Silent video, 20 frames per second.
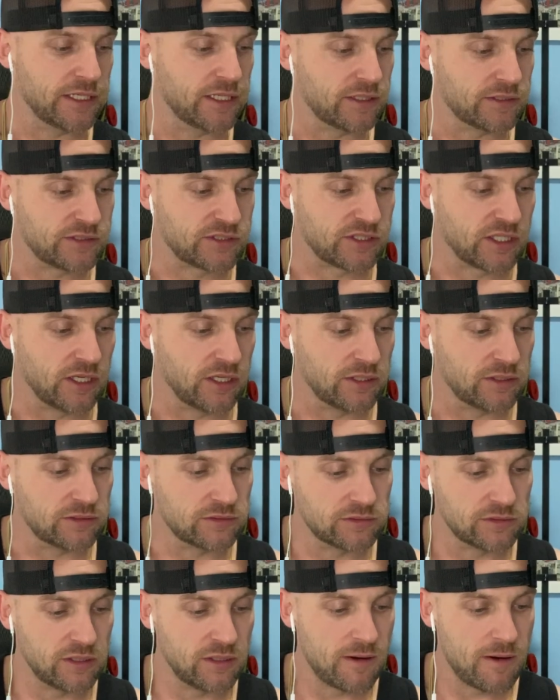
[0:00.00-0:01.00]

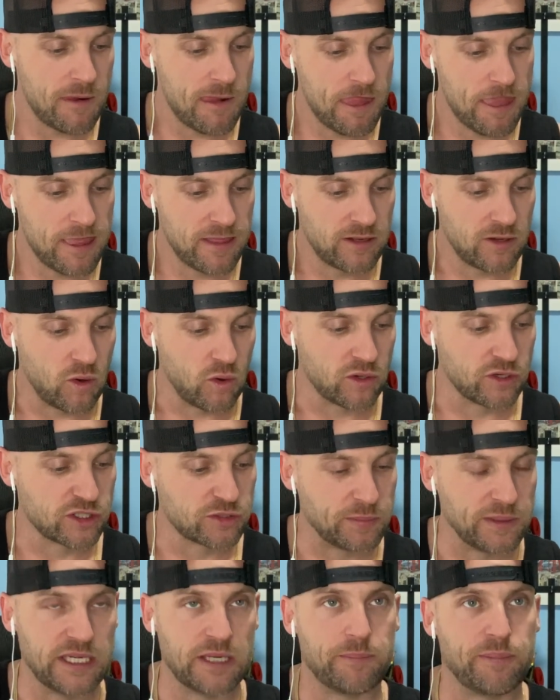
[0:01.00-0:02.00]
So orders
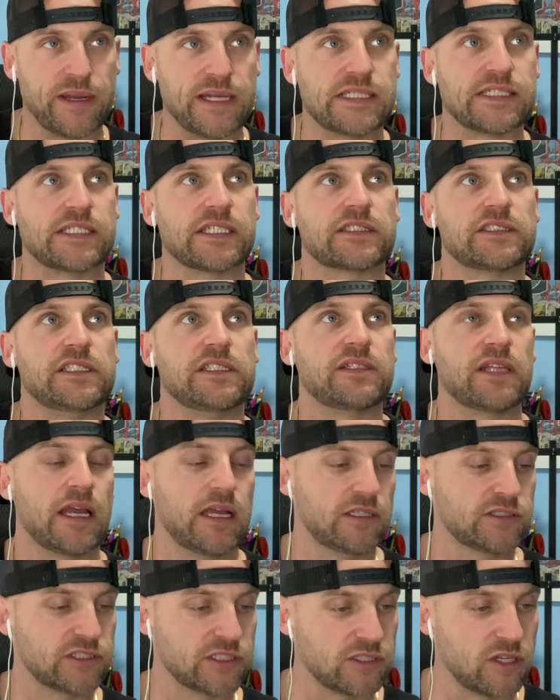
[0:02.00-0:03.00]
me to pay
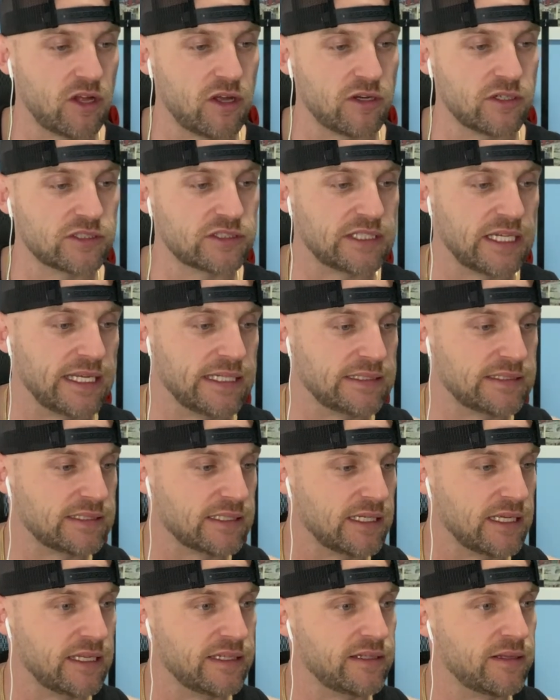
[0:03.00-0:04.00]
$60,000 at
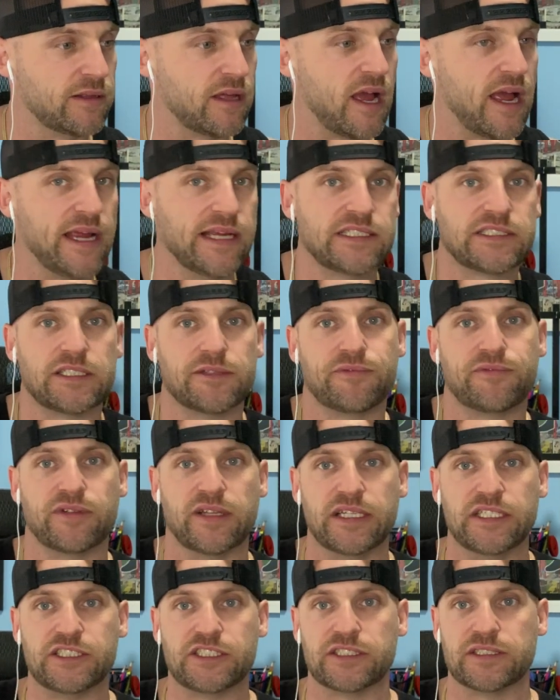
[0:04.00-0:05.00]
the highest
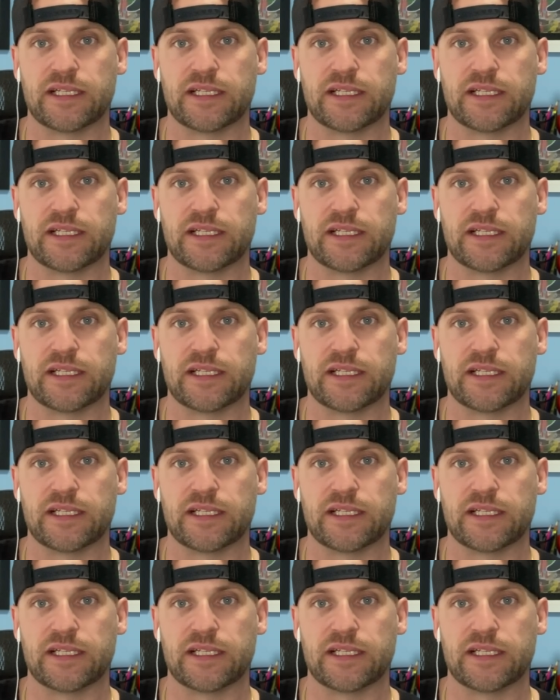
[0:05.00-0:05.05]
inflation